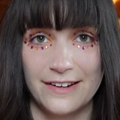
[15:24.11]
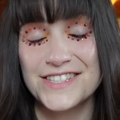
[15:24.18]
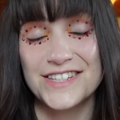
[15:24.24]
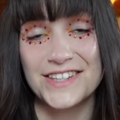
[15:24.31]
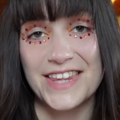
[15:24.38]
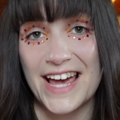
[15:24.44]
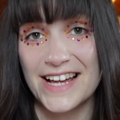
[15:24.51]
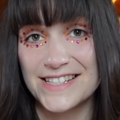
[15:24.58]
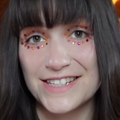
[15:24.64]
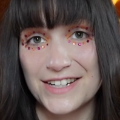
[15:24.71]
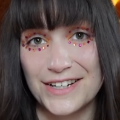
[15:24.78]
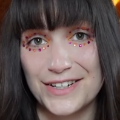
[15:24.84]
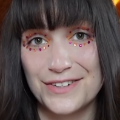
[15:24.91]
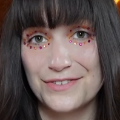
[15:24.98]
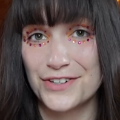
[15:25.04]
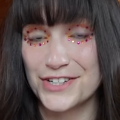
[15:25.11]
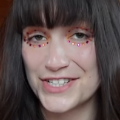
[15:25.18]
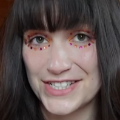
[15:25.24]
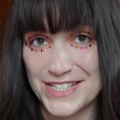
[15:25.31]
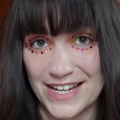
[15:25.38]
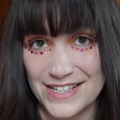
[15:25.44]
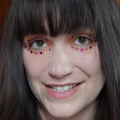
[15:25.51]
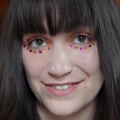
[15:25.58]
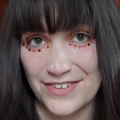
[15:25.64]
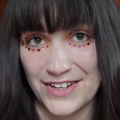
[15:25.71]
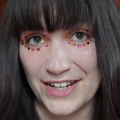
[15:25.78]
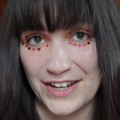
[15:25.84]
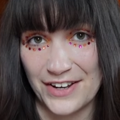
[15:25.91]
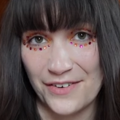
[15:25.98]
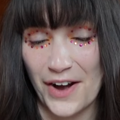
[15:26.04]
So that's it for today's
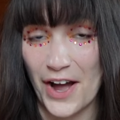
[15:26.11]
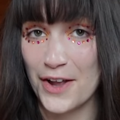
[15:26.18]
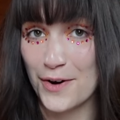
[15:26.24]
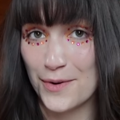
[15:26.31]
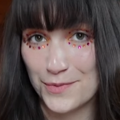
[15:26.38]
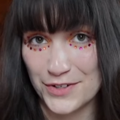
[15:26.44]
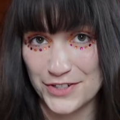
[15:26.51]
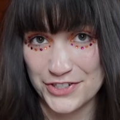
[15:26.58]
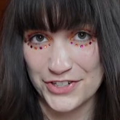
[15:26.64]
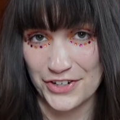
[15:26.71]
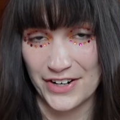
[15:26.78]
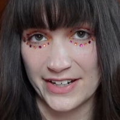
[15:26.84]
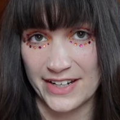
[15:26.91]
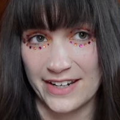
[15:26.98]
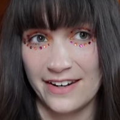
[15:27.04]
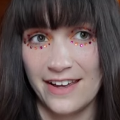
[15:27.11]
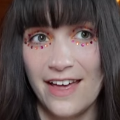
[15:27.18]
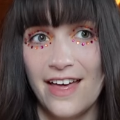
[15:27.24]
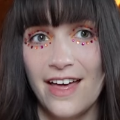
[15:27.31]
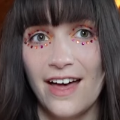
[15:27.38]
video. I hope you enjoyed it.